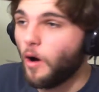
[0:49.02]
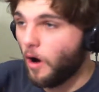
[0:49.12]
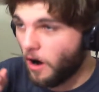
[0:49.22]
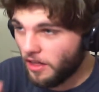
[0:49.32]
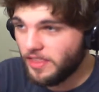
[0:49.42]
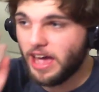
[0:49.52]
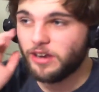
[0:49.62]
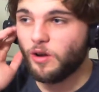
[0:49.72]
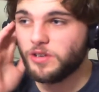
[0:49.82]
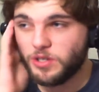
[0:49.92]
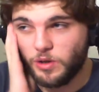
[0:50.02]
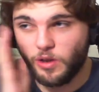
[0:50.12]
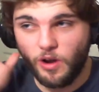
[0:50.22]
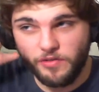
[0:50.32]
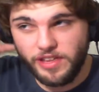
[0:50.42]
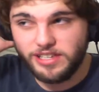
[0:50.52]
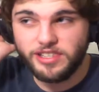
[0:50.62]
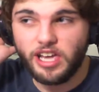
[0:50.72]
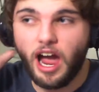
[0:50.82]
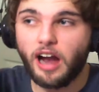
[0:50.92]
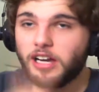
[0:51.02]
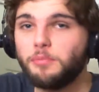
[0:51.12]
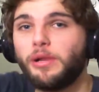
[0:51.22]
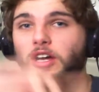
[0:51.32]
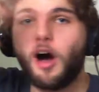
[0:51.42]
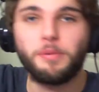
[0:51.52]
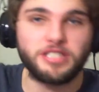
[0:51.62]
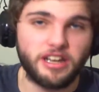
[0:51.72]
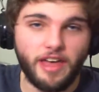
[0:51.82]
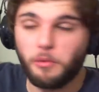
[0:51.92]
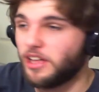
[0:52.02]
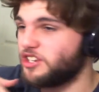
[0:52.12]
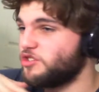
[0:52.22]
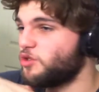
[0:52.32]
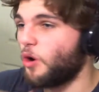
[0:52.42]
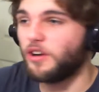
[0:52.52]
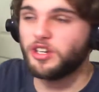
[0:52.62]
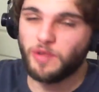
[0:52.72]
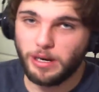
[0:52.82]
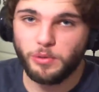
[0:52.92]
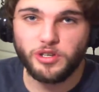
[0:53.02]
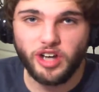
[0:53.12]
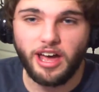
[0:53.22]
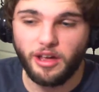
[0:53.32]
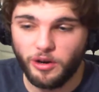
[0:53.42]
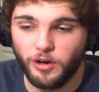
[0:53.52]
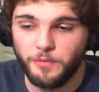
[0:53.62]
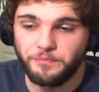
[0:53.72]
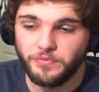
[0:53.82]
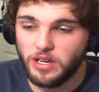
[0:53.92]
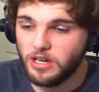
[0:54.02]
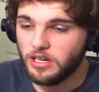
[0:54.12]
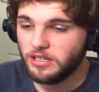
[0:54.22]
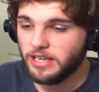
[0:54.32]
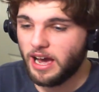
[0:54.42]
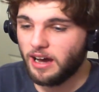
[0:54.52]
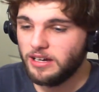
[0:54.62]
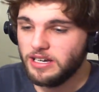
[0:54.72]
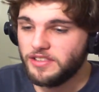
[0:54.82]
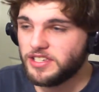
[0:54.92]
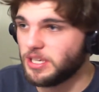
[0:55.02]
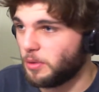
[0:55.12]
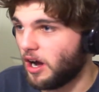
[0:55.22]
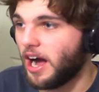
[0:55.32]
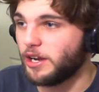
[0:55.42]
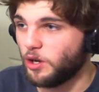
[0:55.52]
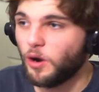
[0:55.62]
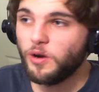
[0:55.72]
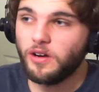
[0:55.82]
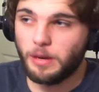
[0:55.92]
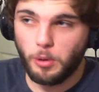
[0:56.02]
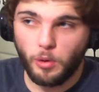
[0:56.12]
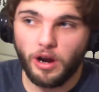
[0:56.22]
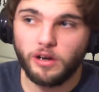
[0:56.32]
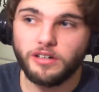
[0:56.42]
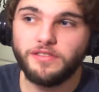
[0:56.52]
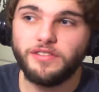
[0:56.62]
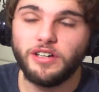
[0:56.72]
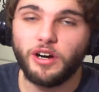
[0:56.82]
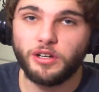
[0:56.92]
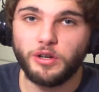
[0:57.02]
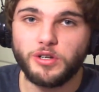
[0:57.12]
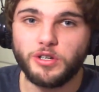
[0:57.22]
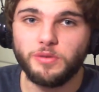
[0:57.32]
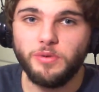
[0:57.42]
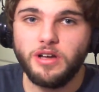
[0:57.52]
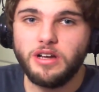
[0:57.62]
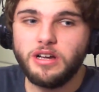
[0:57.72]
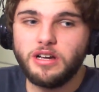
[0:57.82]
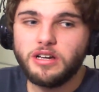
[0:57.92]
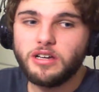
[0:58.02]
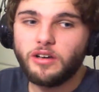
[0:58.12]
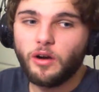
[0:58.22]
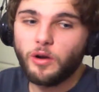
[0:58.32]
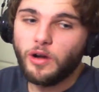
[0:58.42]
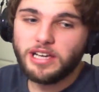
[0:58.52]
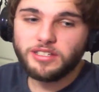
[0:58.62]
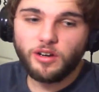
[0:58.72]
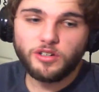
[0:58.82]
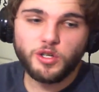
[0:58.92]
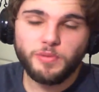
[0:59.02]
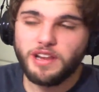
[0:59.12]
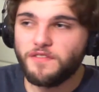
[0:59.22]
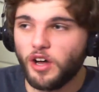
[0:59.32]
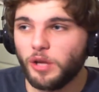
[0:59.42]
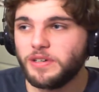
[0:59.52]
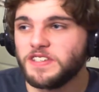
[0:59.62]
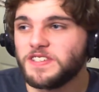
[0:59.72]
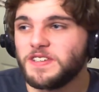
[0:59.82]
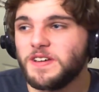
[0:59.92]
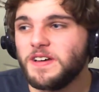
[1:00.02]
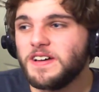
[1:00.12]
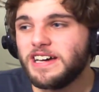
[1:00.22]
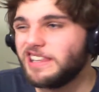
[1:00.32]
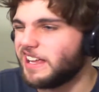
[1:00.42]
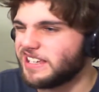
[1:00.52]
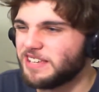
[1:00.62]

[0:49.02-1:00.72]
On that note too though, there's the complete opposite of that where they just don't interact with chat at all. Now, there's someone I know, I'm aware of, on YouTube, who hasn't got too many followers, and that doesn't